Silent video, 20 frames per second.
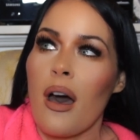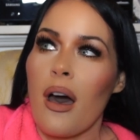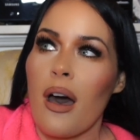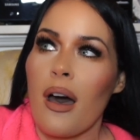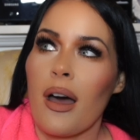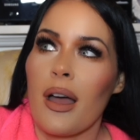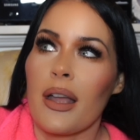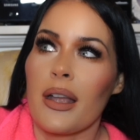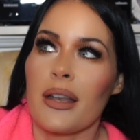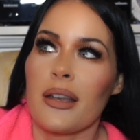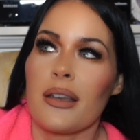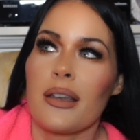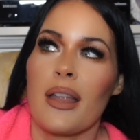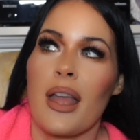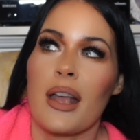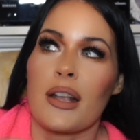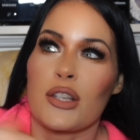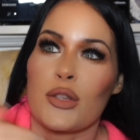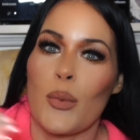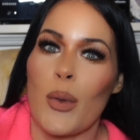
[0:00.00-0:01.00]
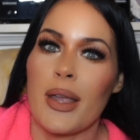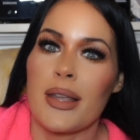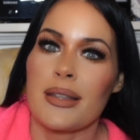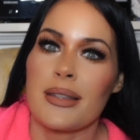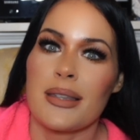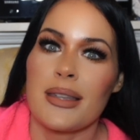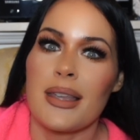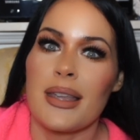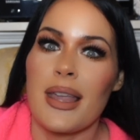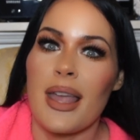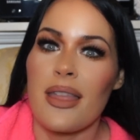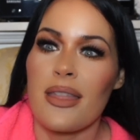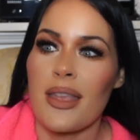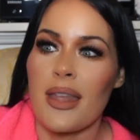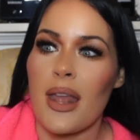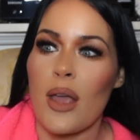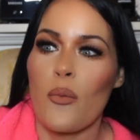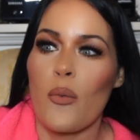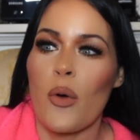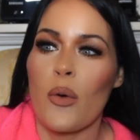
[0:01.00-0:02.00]
on X, Y, and Z, and
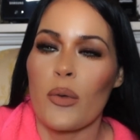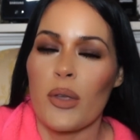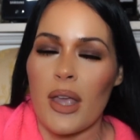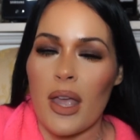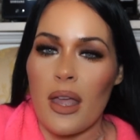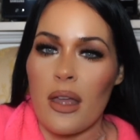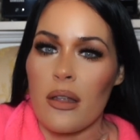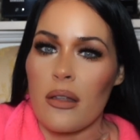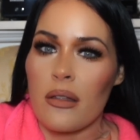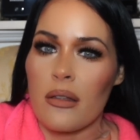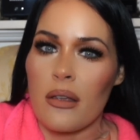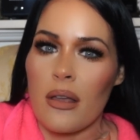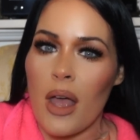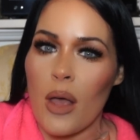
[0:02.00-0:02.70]
then I won't get, I